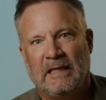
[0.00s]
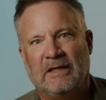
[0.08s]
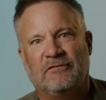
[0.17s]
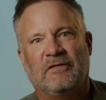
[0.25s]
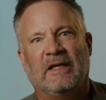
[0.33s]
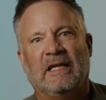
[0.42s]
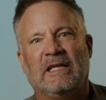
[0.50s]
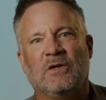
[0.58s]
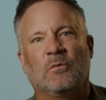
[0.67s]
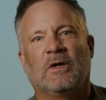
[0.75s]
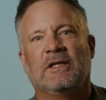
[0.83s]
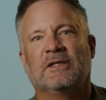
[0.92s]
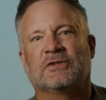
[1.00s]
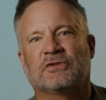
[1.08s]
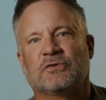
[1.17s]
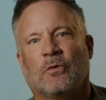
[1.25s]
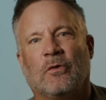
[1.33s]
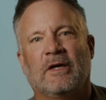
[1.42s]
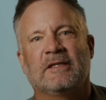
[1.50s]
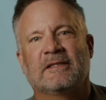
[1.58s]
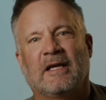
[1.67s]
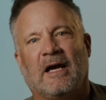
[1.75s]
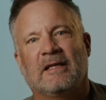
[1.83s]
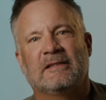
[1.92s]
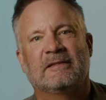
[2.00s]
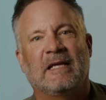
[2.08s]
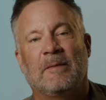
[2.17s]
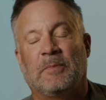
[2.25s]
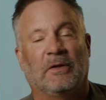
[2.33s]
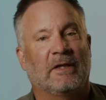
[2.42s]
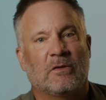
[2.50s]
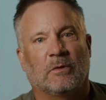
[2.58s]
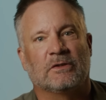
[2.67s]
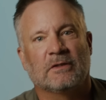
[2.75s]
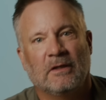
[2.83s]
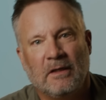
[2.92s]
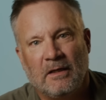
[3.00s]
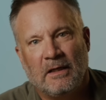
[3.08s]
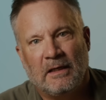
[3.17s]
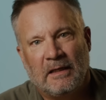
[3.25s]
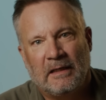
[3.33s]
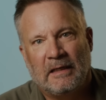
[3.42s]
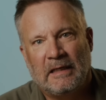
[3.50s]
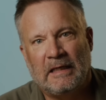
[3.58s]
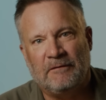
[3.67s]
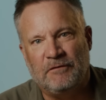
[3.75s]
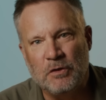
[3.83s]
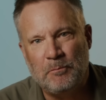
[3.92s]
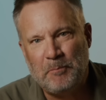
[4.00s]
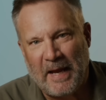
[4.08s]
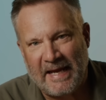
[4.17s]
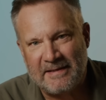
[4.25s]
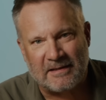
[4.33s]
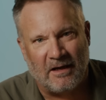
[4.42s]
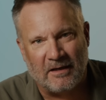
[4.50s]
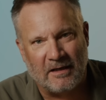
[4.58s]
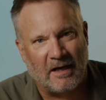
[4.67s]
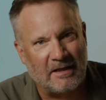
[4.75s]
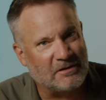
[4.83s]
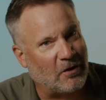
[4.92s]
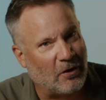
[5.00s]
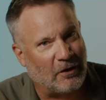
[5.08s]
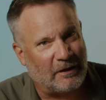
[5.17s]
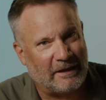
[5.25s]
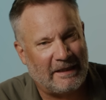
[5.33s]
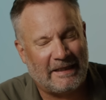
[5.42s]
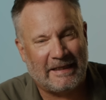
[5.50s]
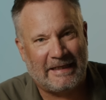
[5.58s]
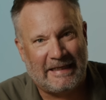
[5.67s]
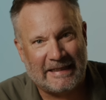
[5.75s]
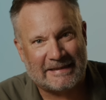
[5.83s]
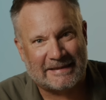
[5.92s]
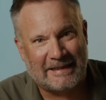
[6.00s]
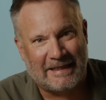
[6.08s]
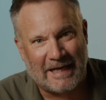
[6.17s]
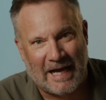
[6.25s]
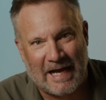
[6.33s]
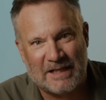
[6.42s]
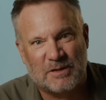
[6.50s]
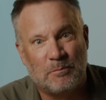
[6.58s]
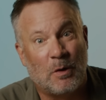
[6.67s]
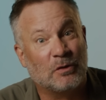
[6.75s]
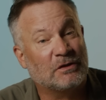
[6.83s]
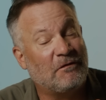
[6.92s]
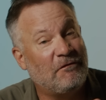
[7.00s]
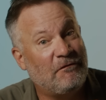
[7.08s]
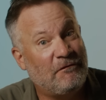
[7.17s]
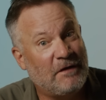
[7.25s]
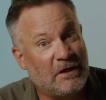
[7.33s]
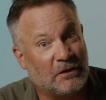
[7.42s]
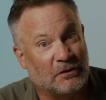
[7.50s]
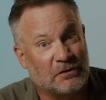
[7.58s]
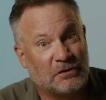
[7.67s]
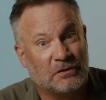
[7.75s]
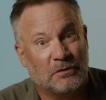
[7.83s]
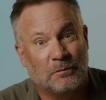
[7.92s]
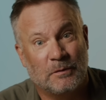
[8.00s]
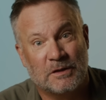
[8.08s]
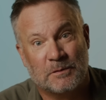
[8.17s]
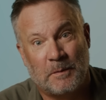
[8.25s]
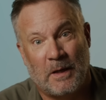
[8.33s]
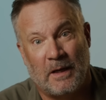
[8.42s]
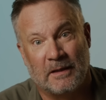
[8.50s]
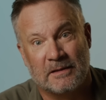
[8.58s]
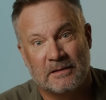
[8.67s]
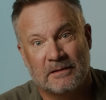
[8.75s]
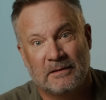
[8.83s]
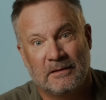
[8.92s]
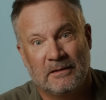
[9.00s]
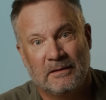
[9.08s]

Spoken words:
If anyone destroys God's temple, in other words, if you paint on God's art, it gets God's most fierce response.